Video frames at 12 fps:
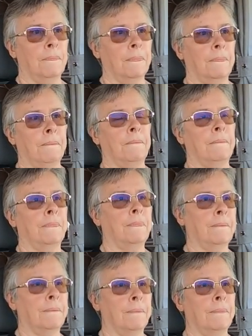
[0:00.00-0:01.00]

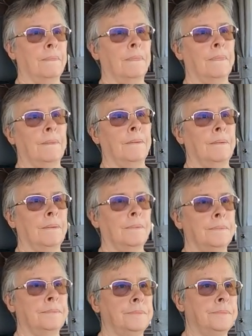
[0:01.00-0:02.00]

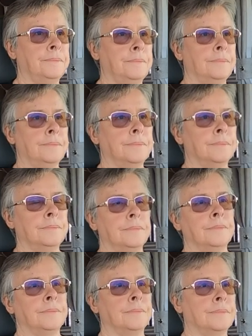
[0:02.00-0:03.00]

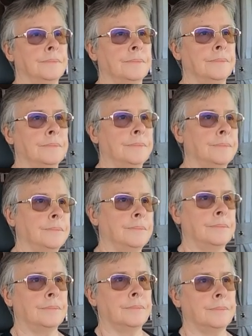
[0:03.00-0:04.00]

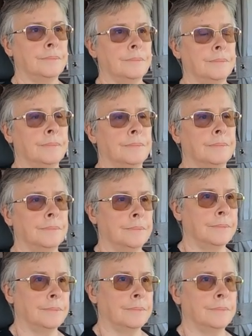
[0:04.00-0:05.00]

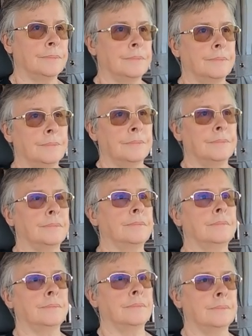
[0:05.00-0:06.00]

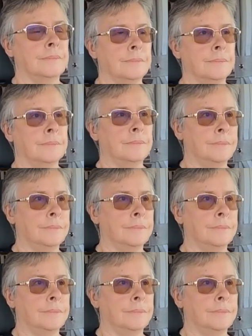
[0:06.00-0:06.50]
(not speaking)